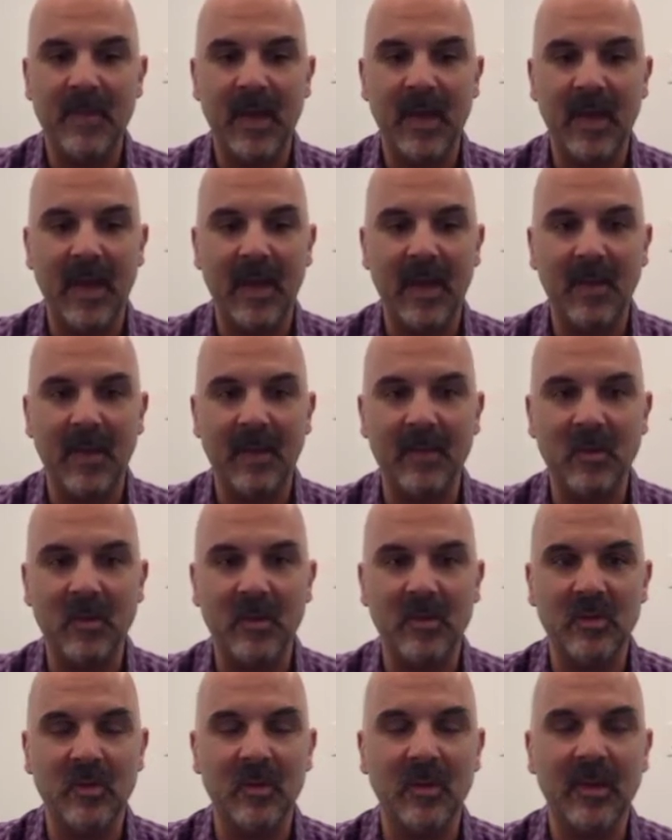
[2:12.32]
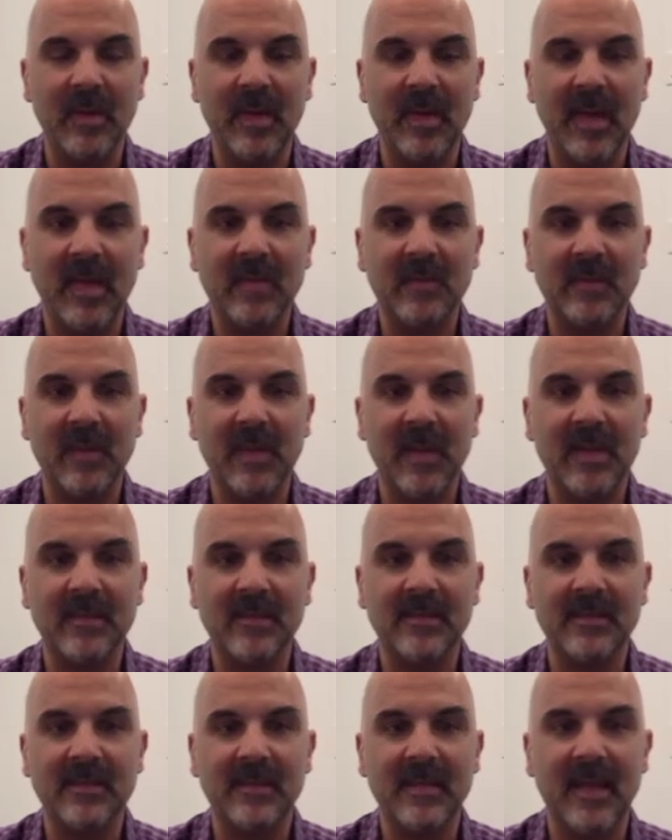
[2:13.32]
I, am doing so many
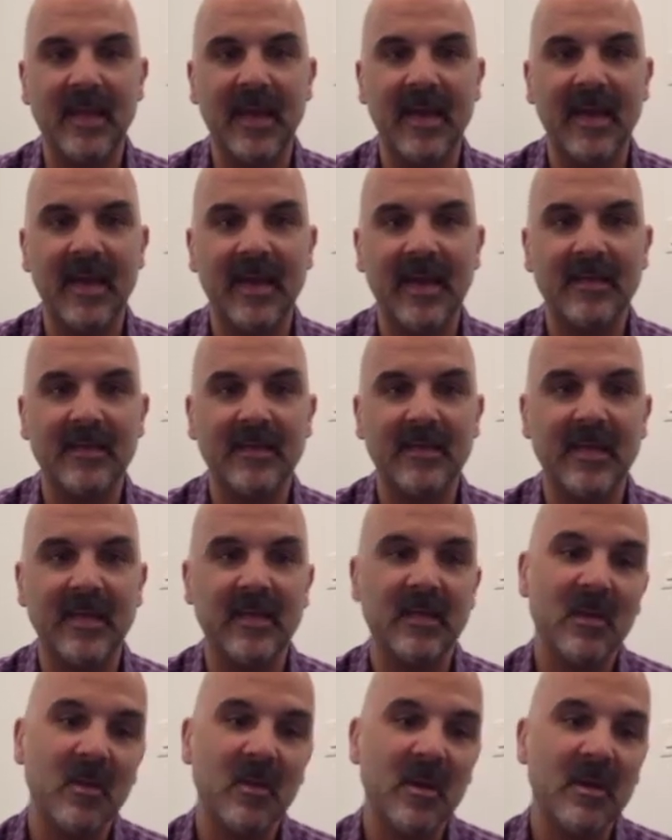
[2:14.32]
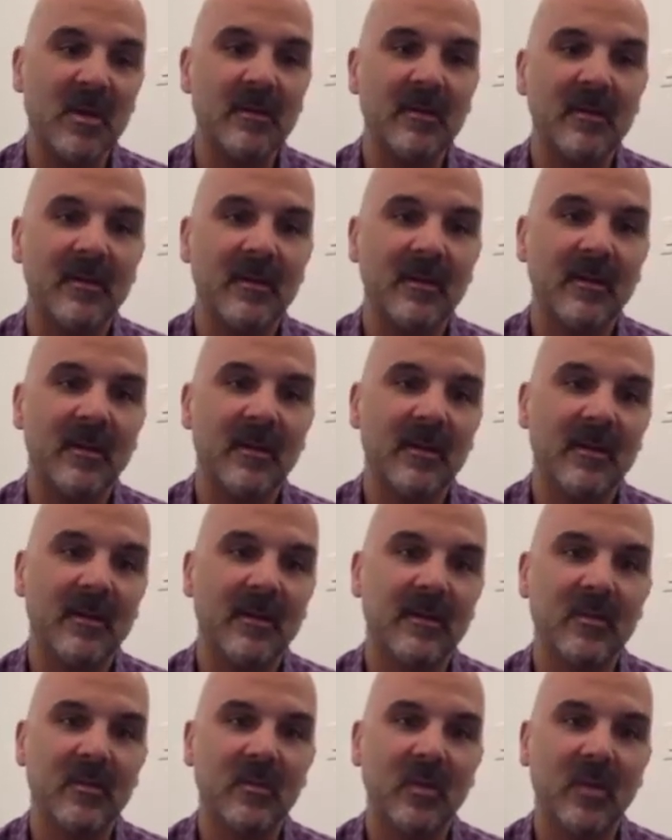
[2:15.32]
explants that I just said, you know what,
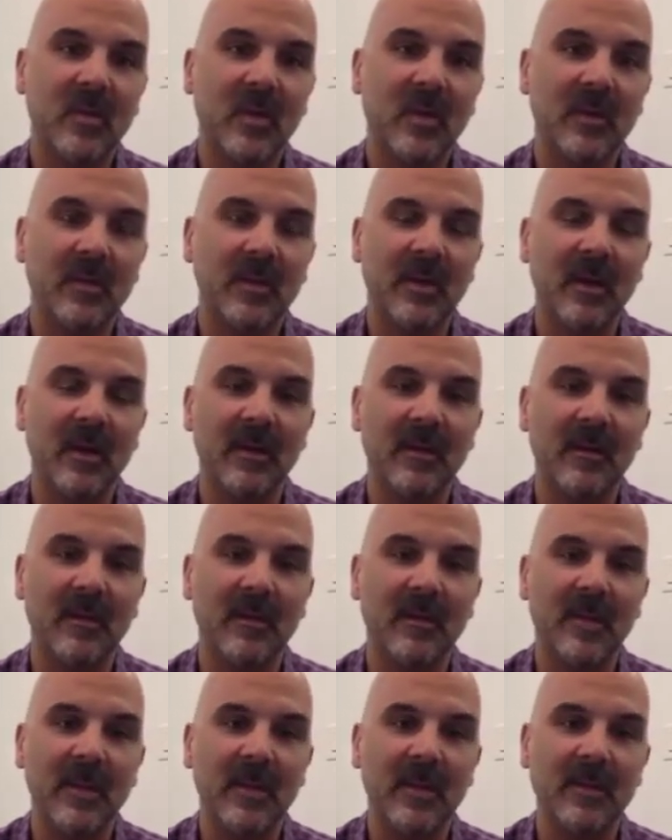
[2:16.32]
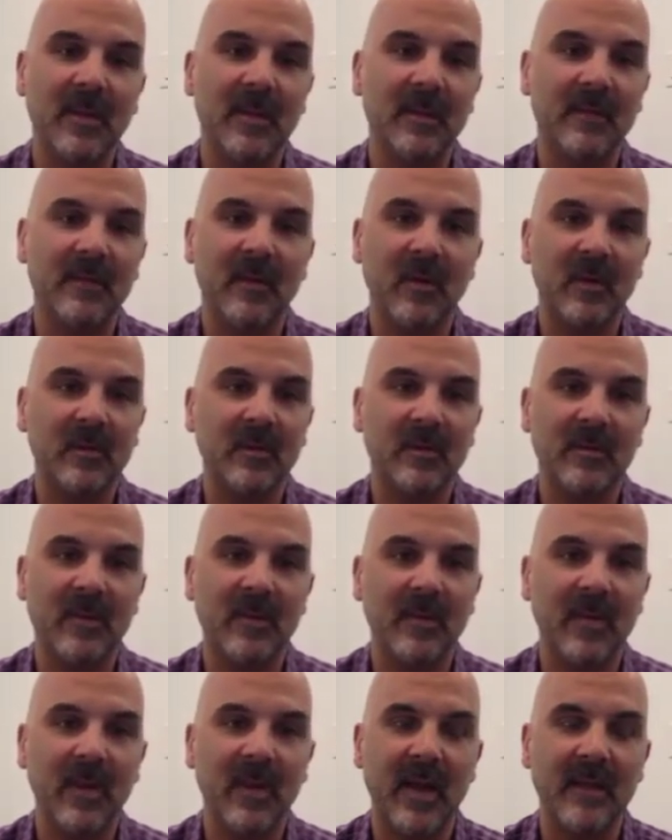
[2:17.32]
this is what I'm going to make the main focus of
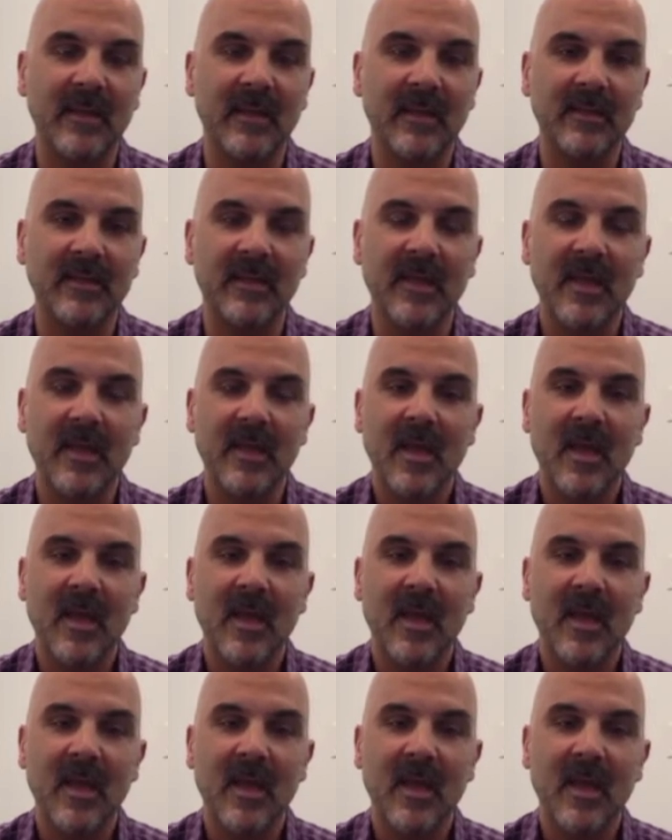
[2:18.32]
my practice.